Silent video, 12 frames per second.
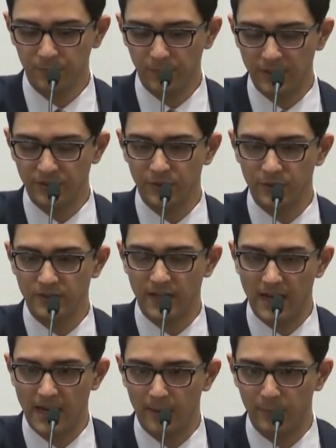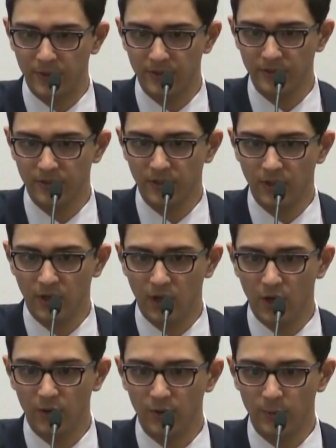as soon as that happened,
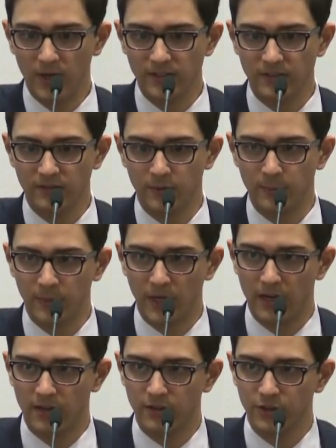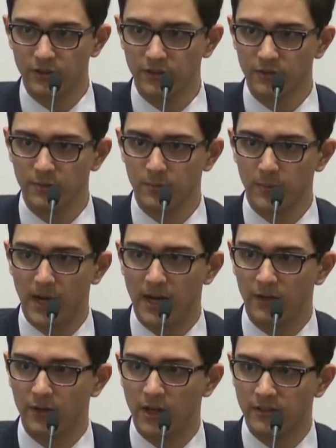all the rest of them kind of just
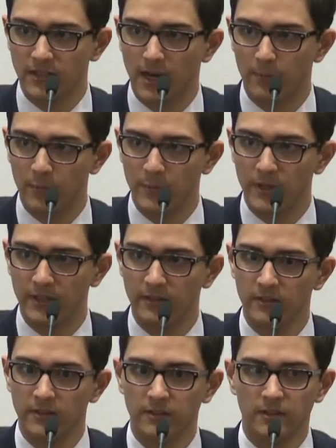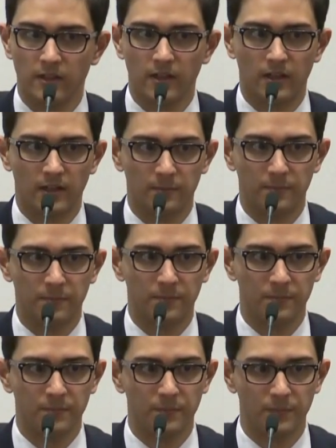piled on top of me. And
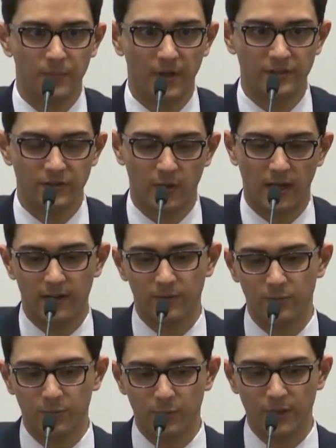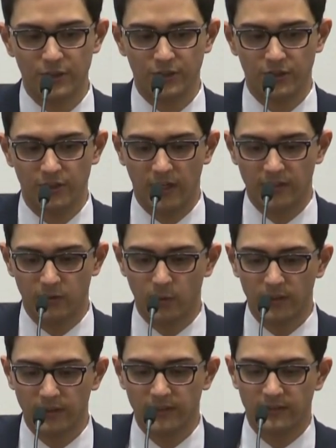so I reached as
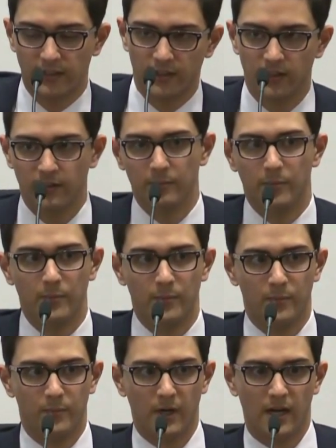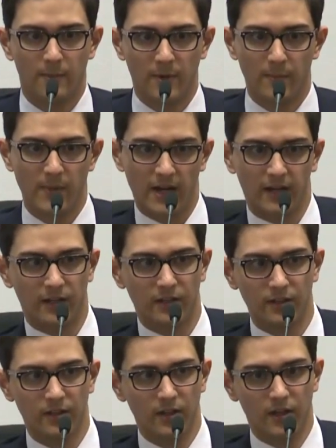quickly as I could behind my back
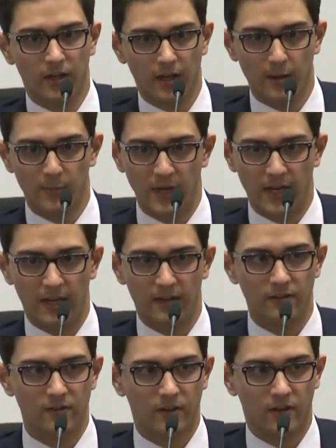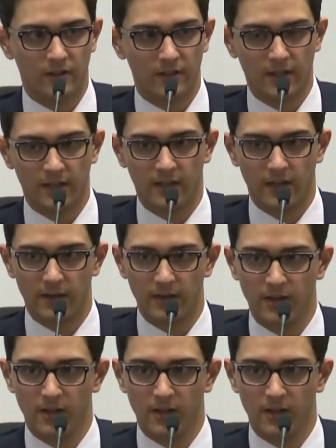and got my hand on the gun, and I